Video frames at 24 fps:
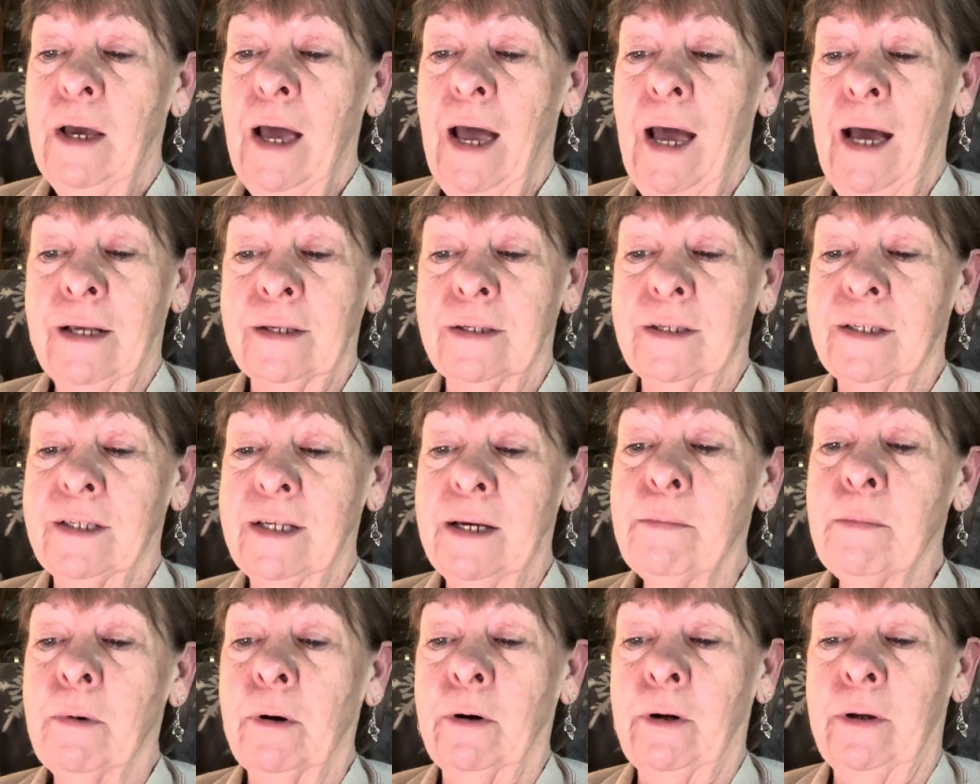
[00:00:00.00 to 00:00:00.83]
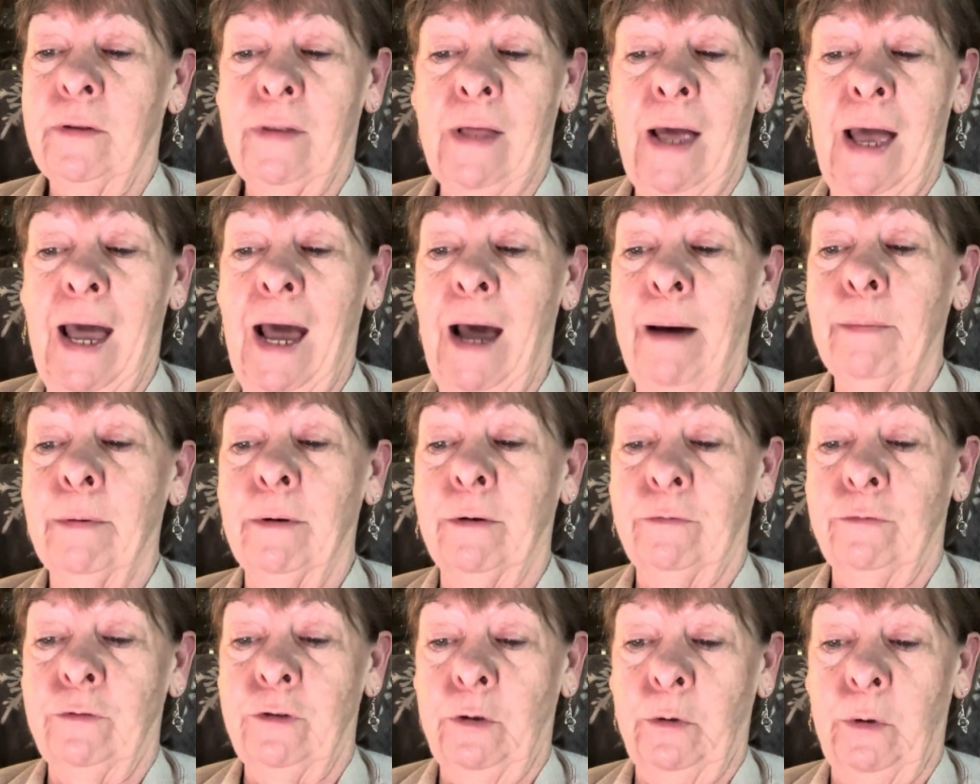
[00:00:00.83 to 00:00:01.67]
as some are in the habit
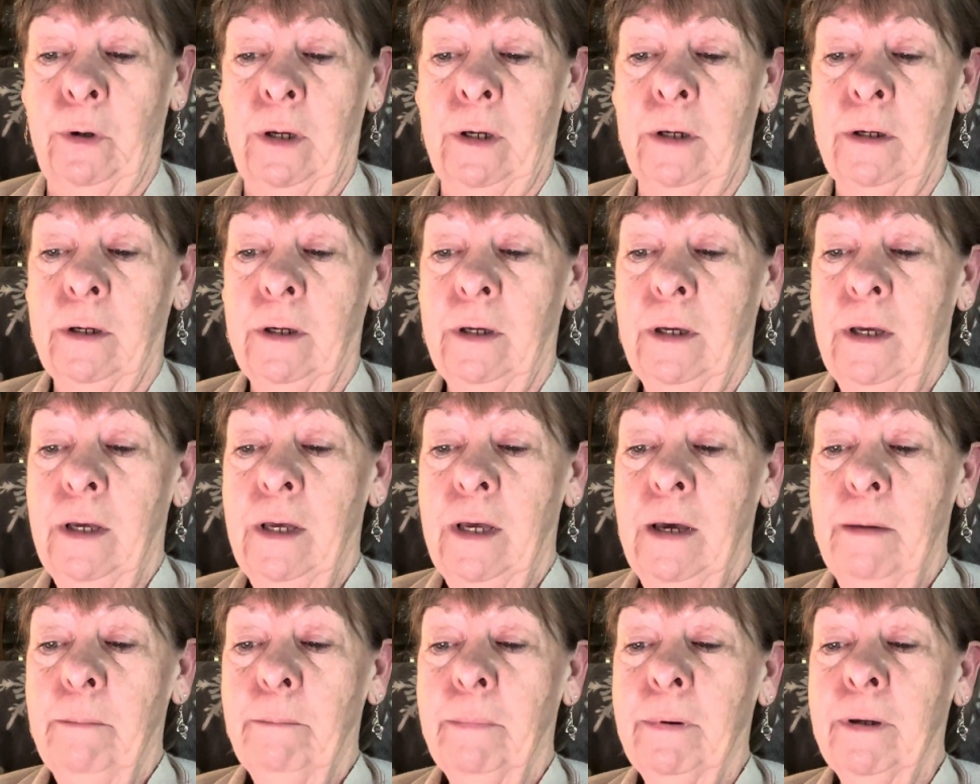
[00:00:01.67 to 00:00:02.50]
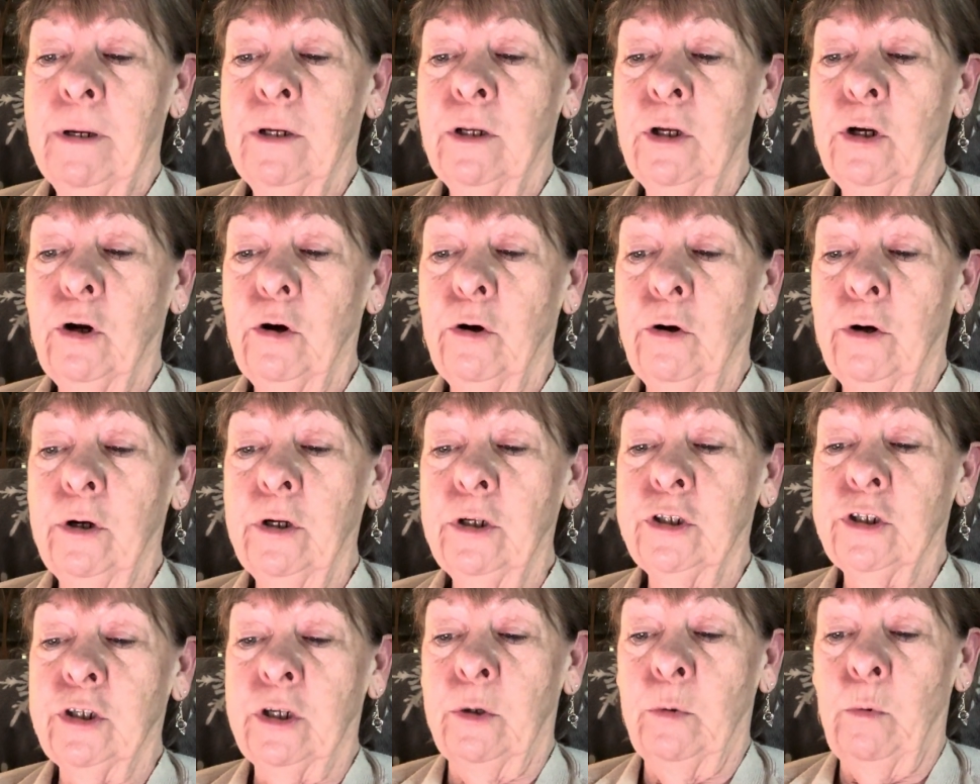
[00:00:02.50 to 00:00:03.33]
of doing, but
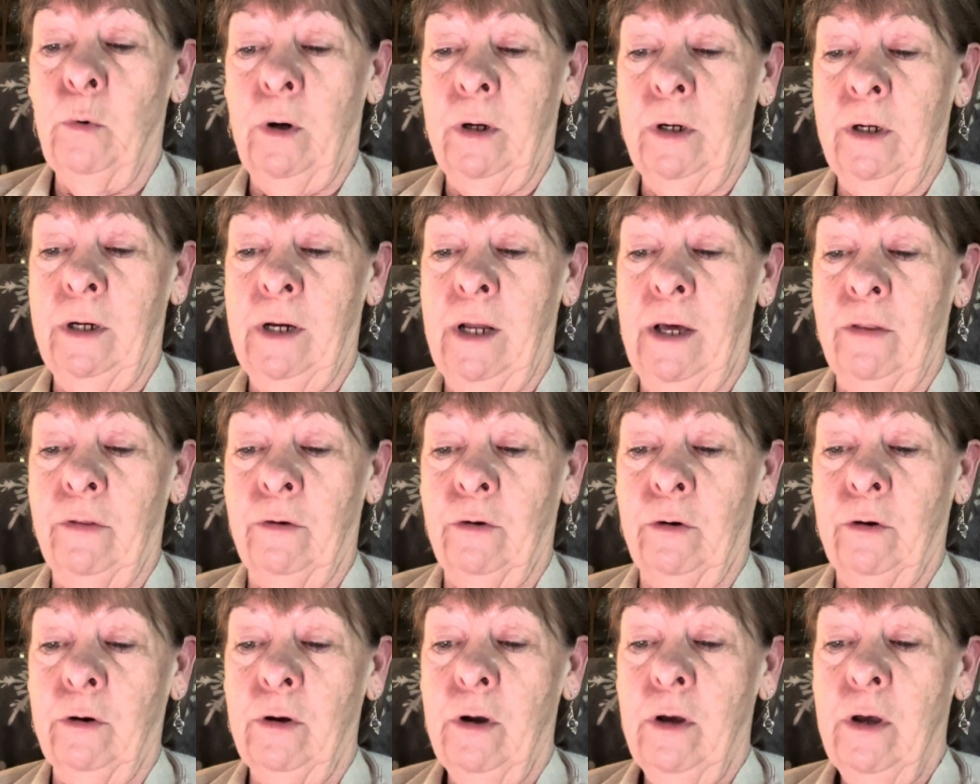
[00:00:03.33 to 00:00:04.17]
encouraging one another,